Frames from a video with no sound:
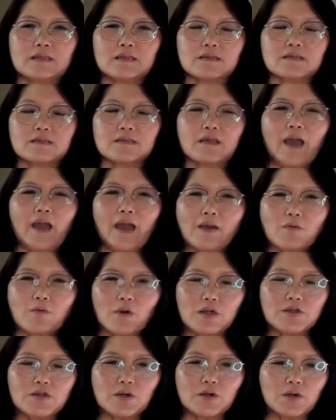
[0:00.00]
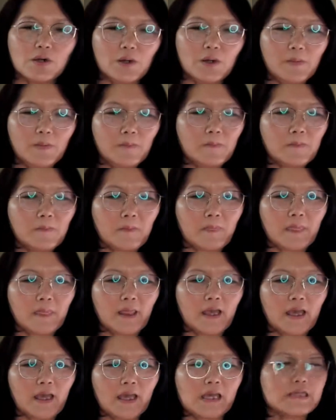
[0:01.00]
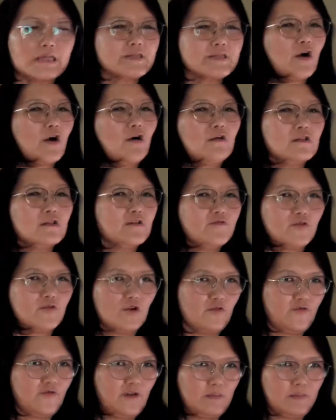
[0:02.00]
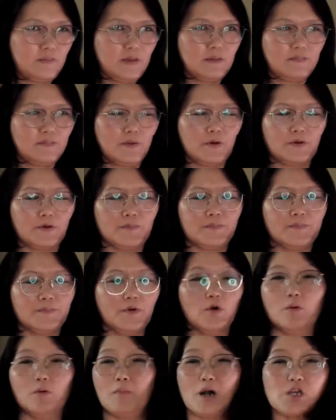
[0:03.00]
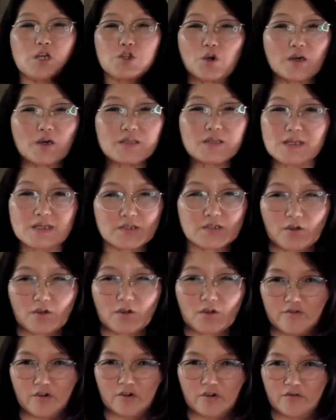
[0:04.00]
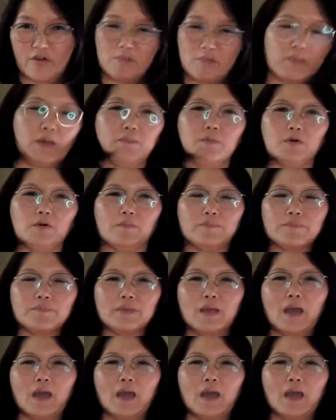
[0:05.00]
Taekwondo is only for fit people, or martial art is only for fit people.